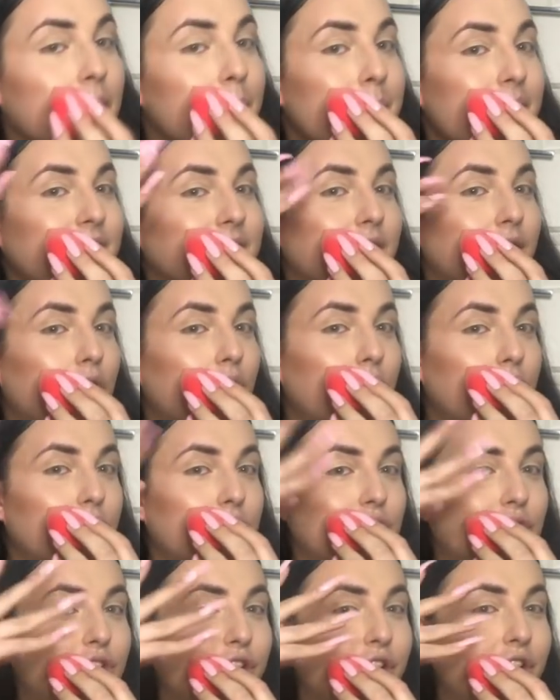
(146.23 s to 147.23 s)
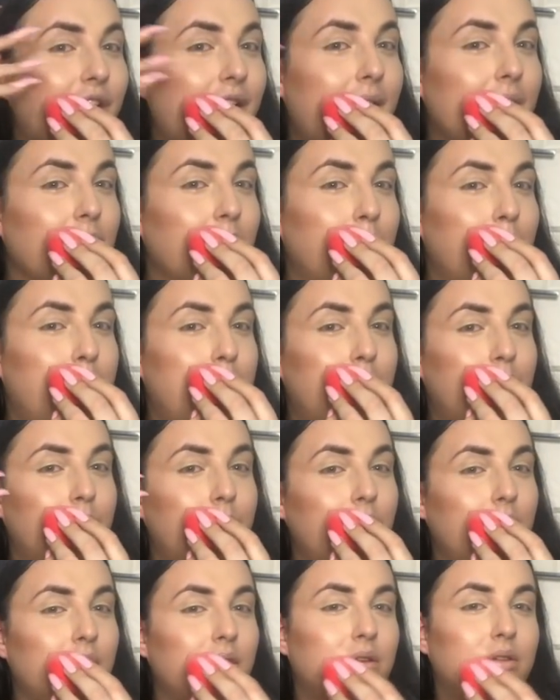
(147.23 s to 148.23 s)
It makes it look so
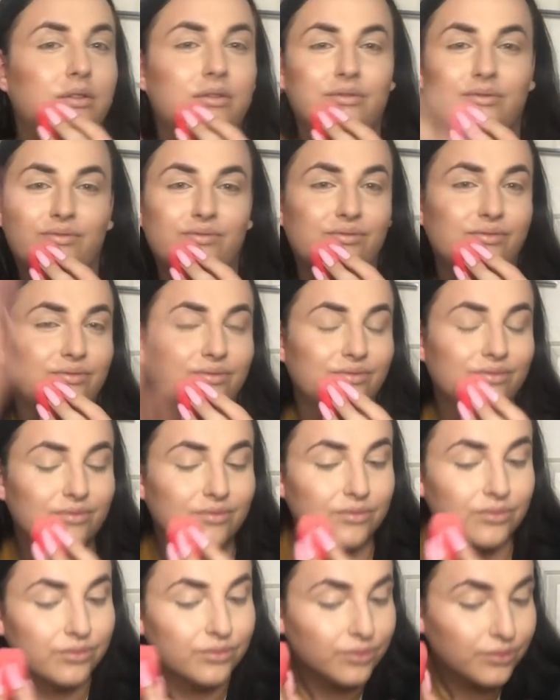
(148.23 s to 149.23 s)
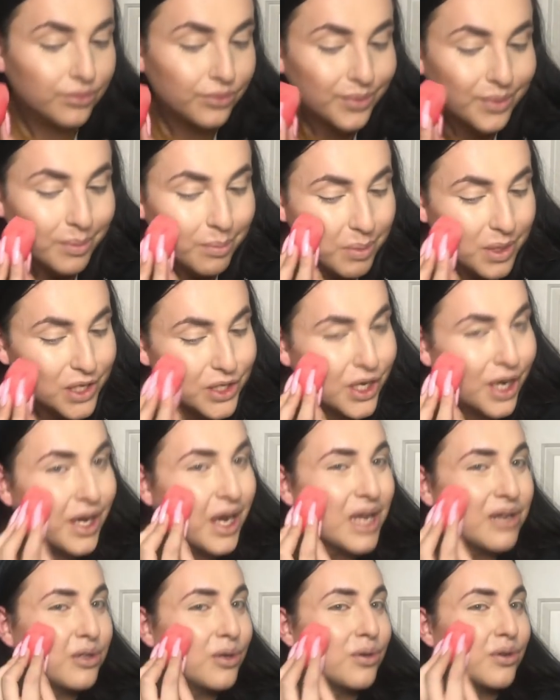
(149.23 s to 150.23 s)
like, bitch, I
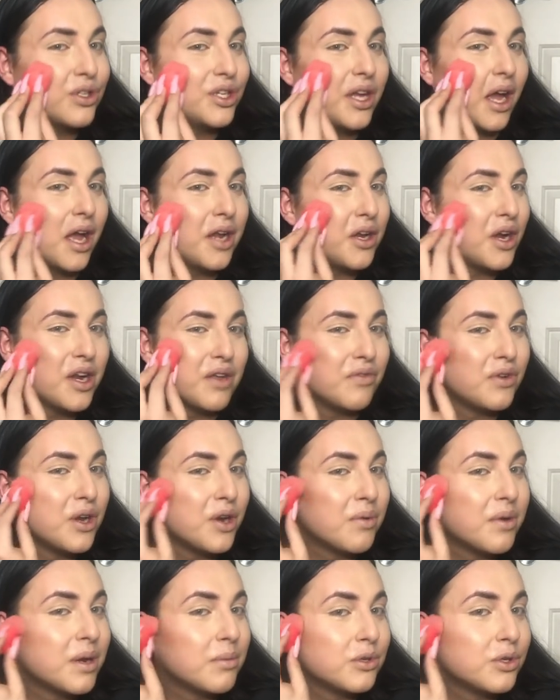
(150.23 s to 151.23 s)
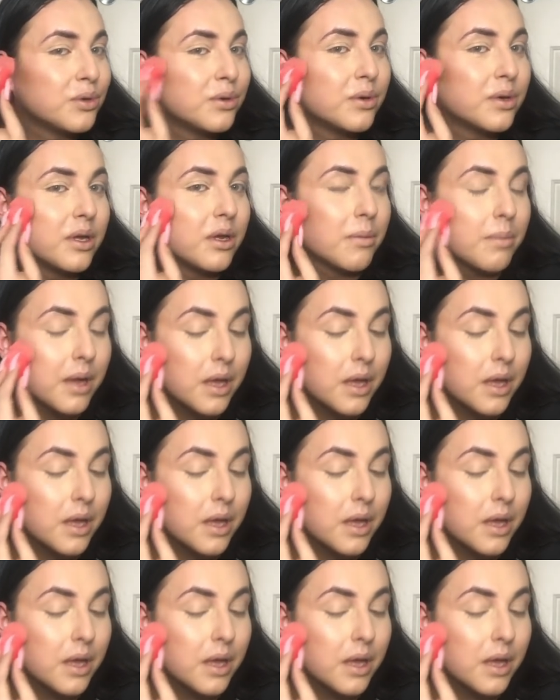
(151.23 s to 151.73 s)
can't talk shit, I don't even know what I'm talking.